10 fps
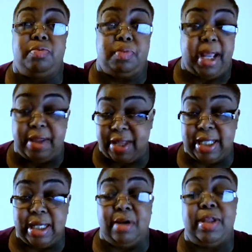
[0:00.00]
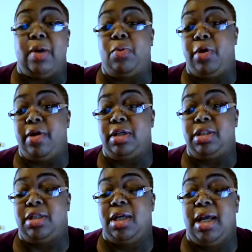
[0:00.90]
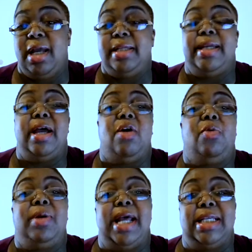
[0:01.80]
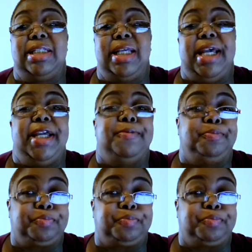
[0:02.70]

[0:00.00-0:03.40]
and that's how that works. Now, when I say